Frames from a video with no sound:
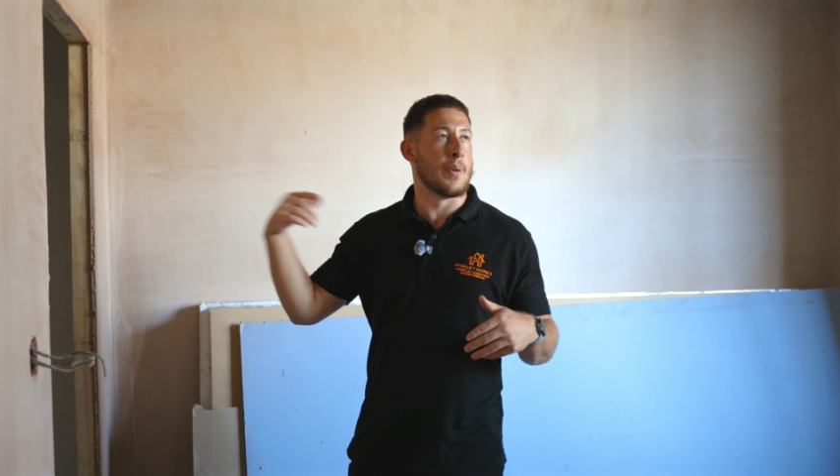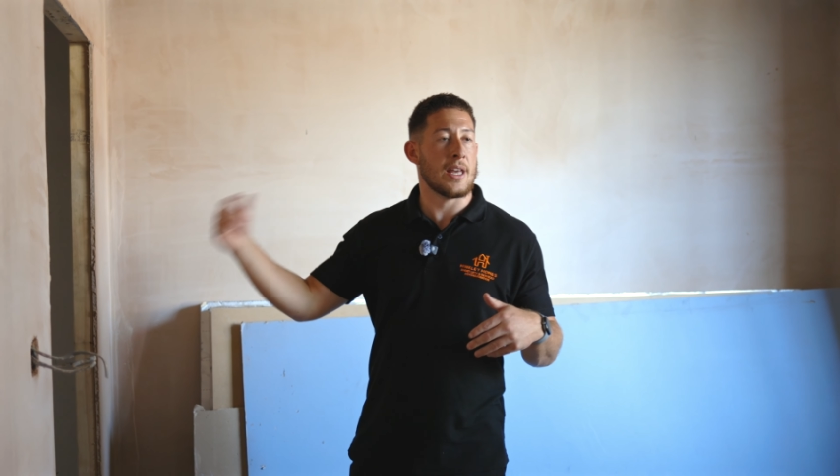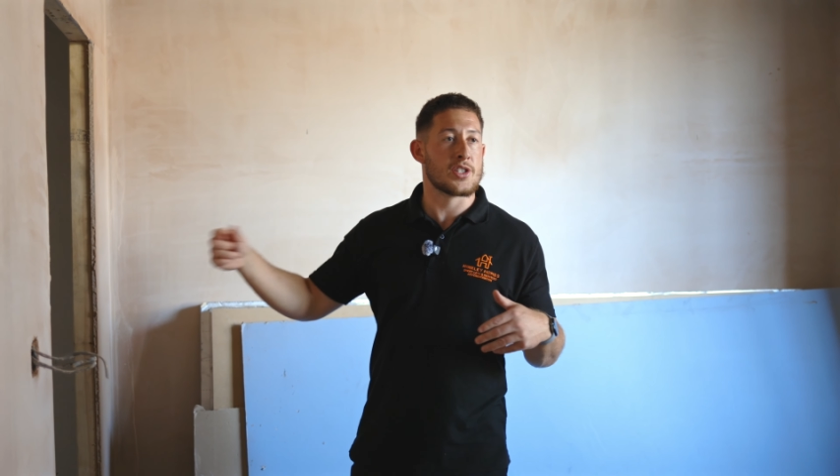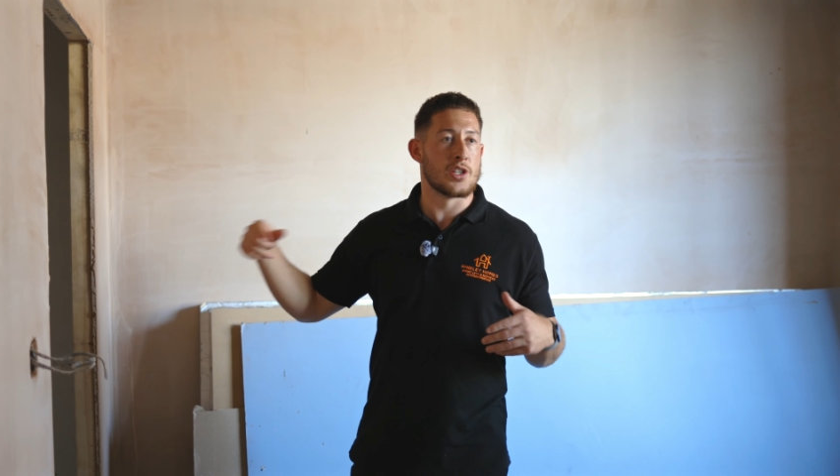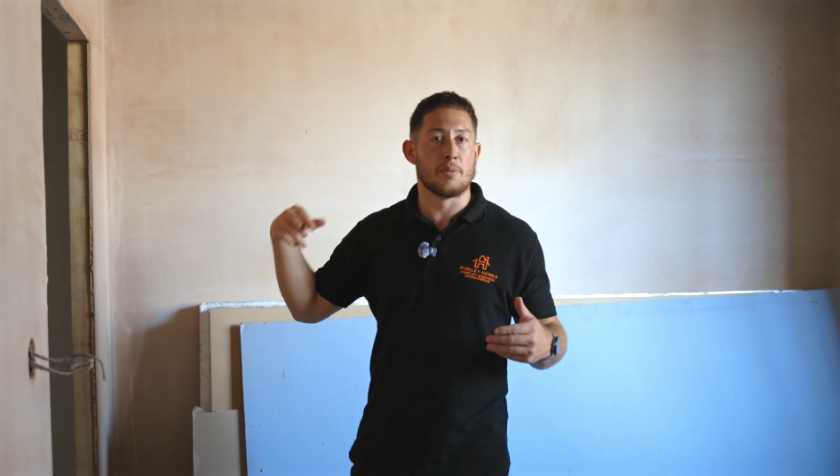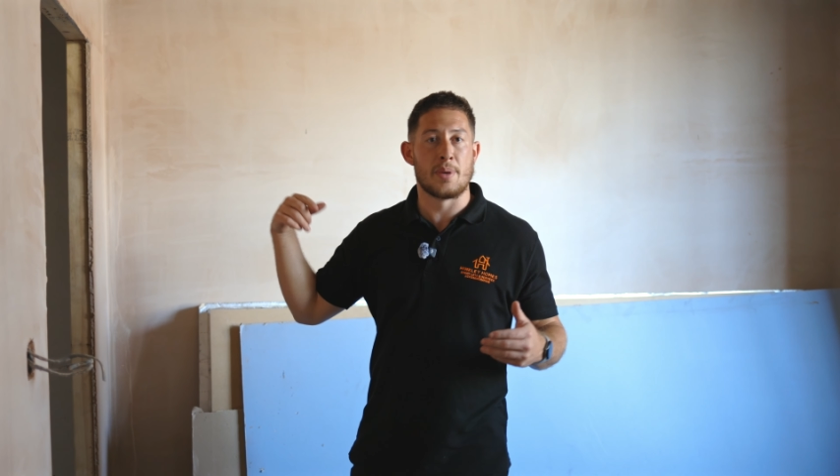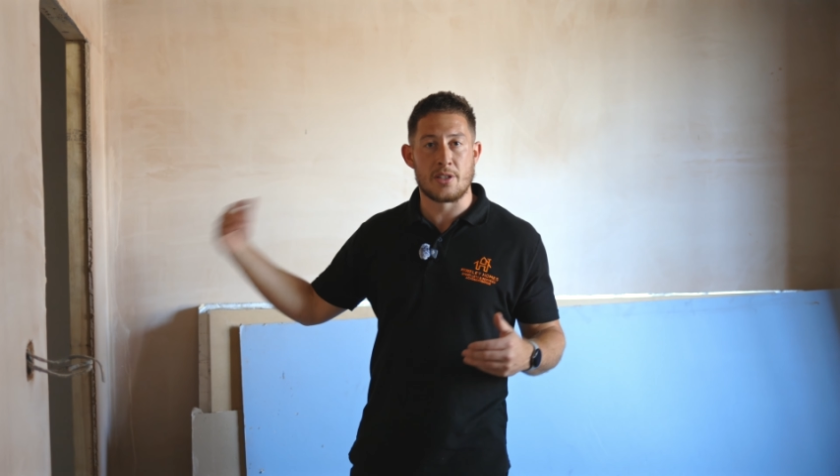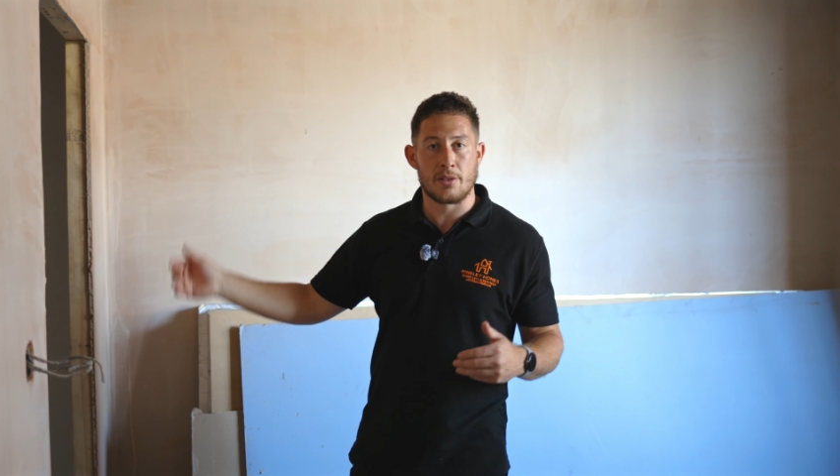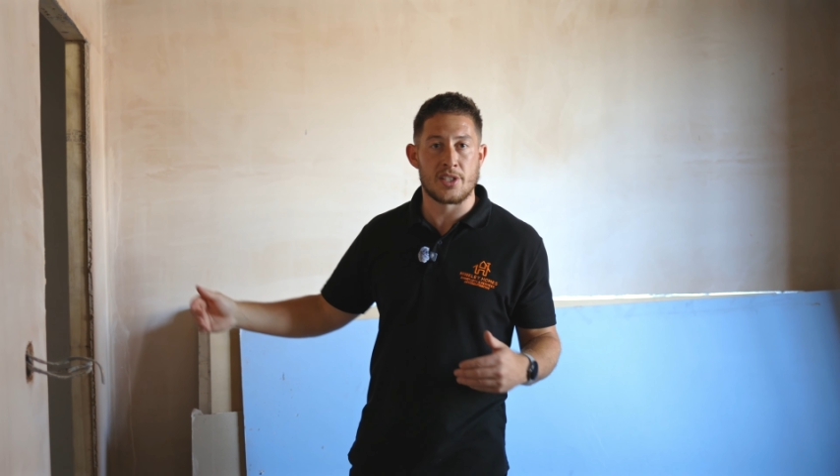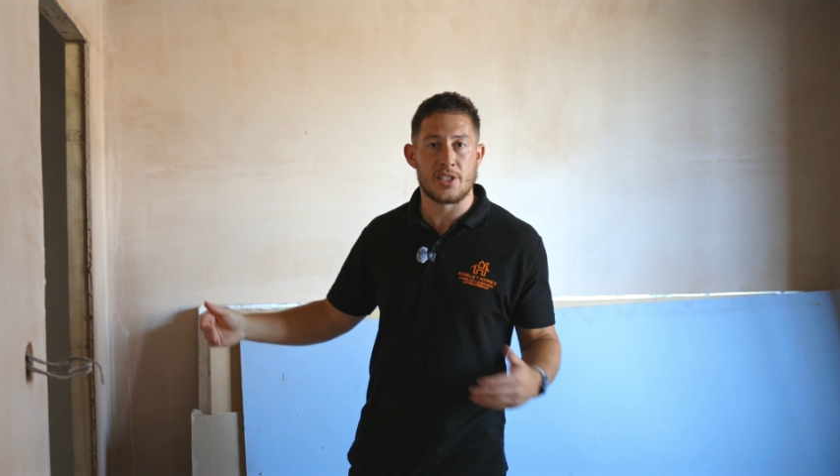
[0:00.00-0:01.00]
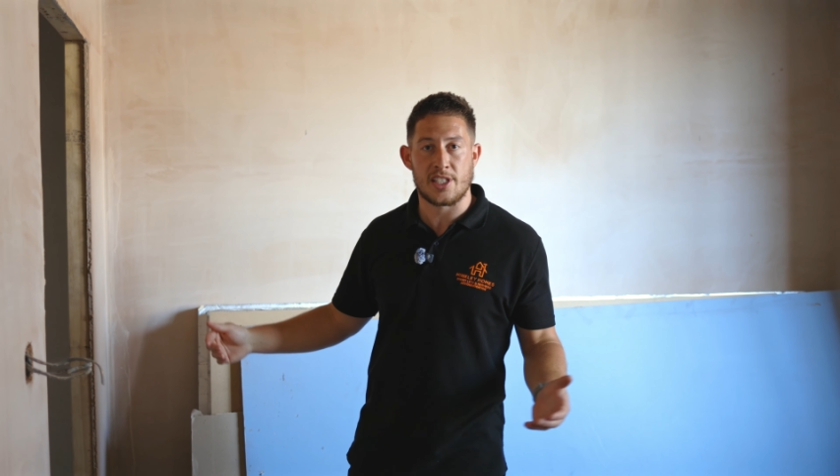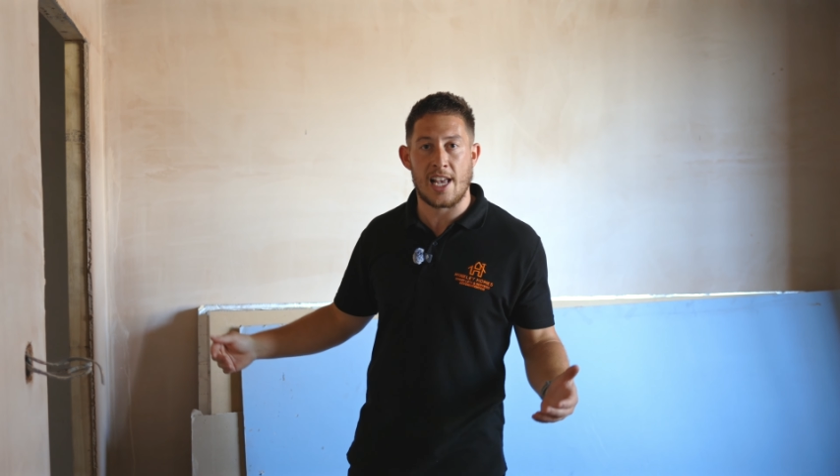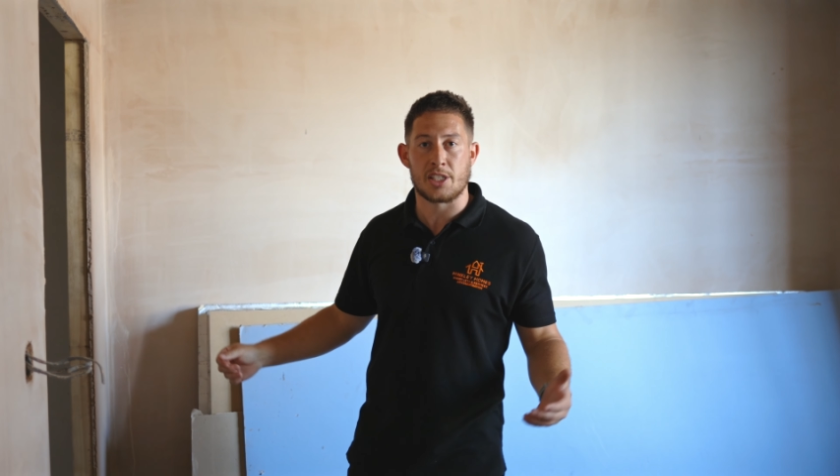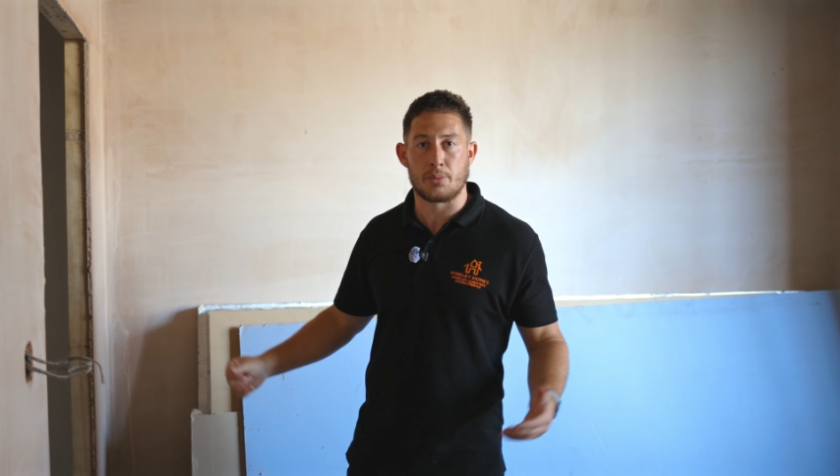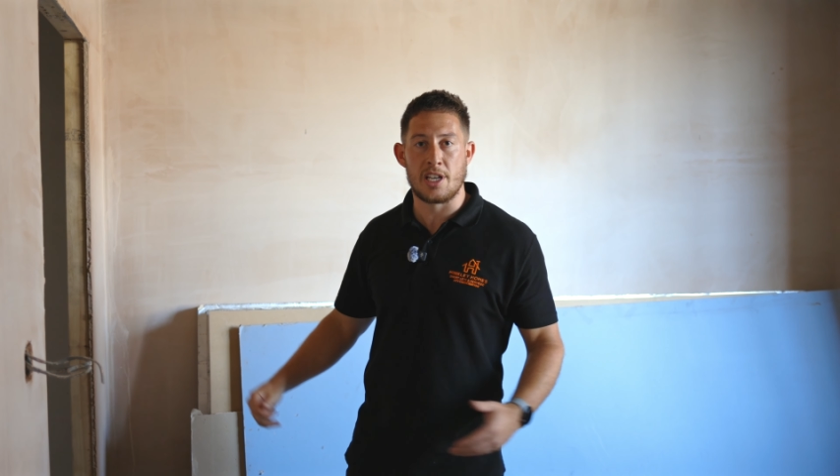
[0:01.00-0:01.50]
bits that have been done since
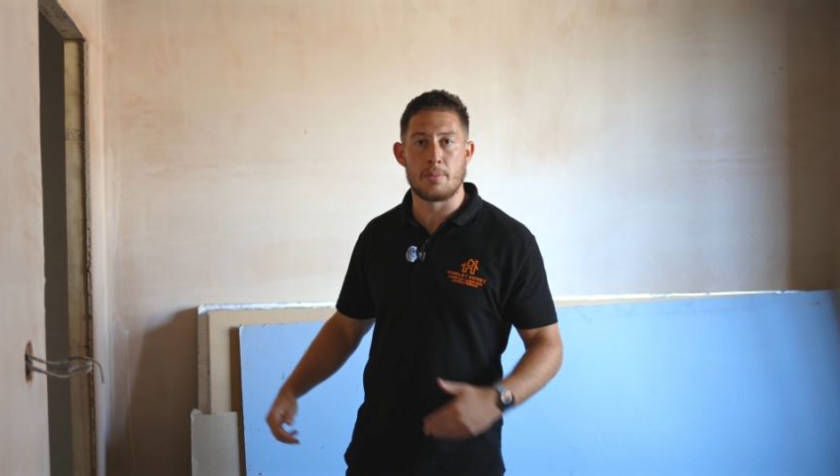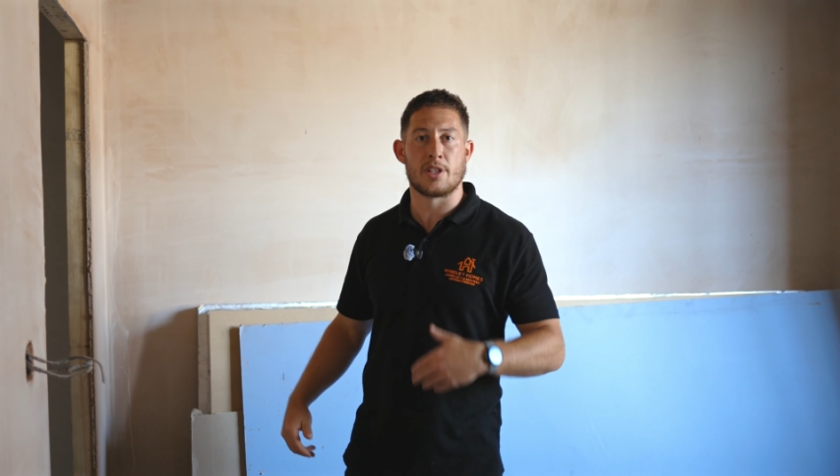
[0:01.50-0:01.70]
last week,